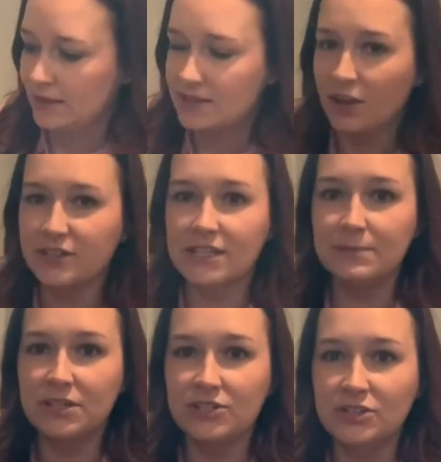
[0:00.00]
tells
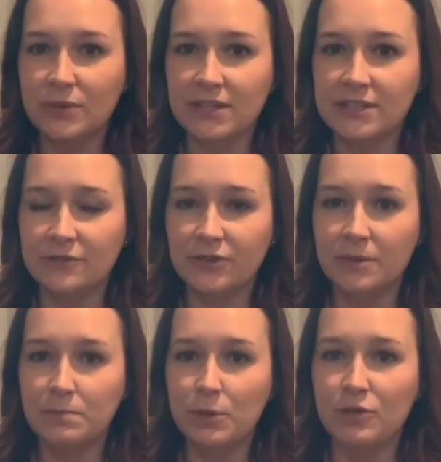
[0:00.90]
them to do a
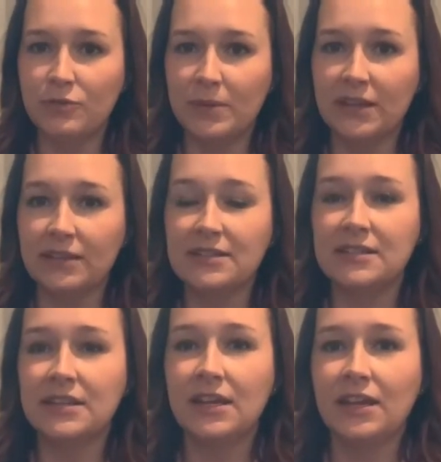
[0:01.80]
different
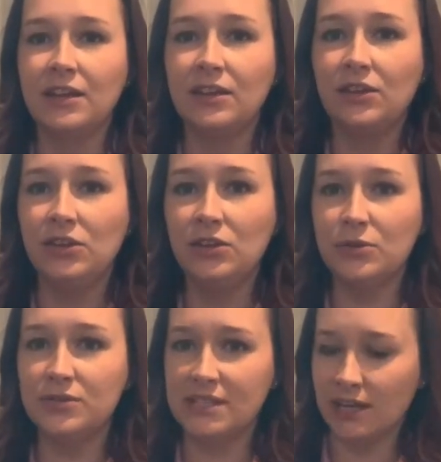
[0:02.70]
movement
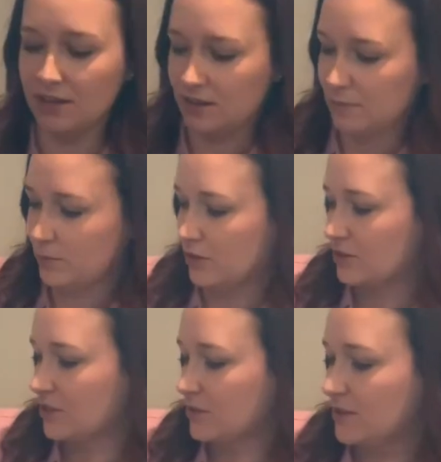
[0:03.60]
using the book.
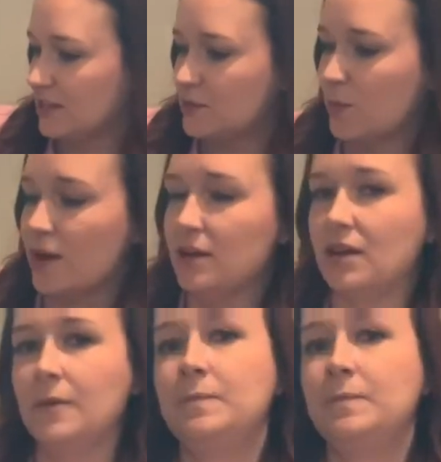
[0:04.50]
So this one,